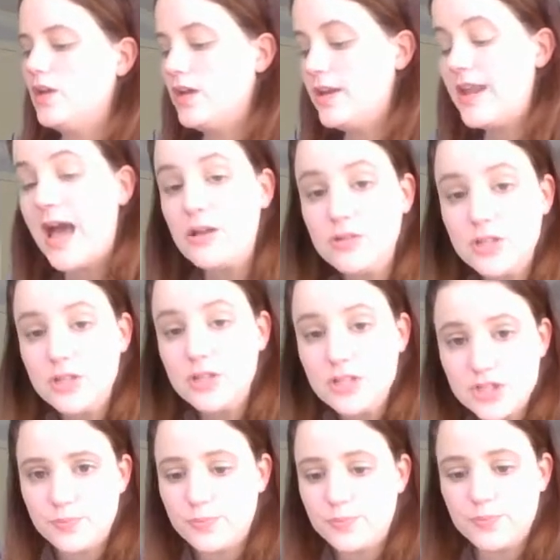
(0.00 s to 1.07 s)
Now let's
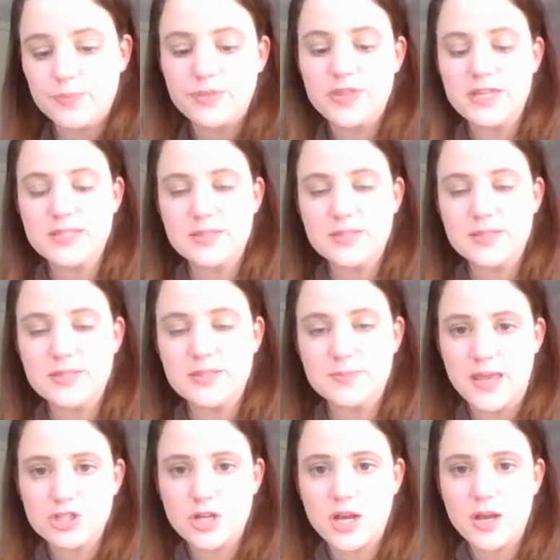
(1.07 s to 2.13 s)
do this
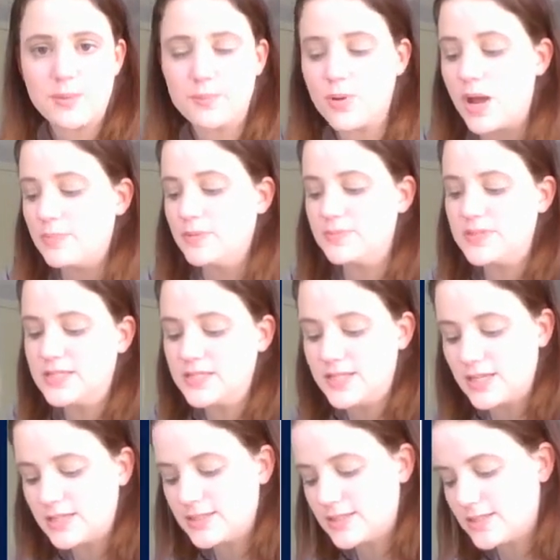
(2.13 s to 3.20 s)
page, problem
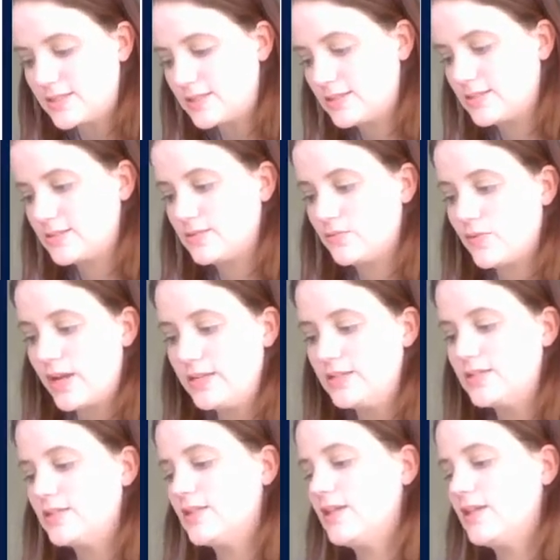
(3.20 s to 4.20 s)
6, right?